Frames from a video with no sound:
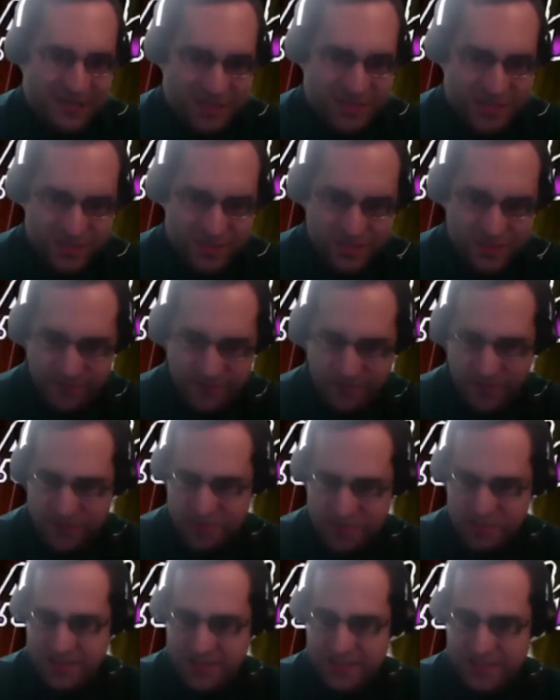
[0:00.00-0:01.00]
But the first
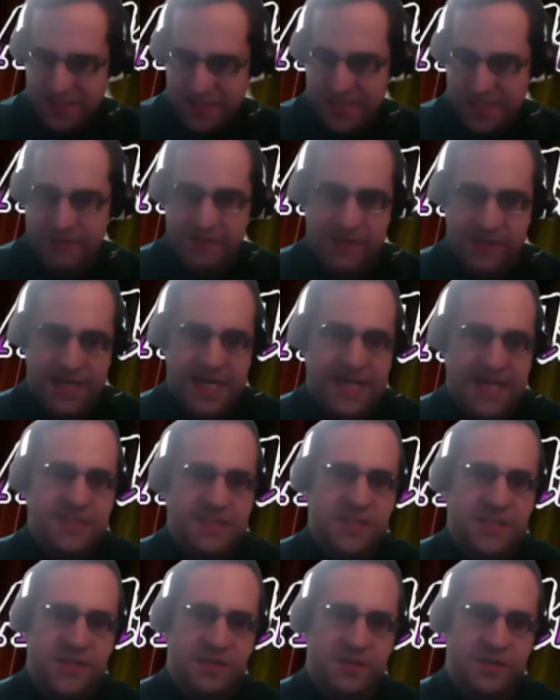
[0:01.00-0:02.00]
question I want to ask you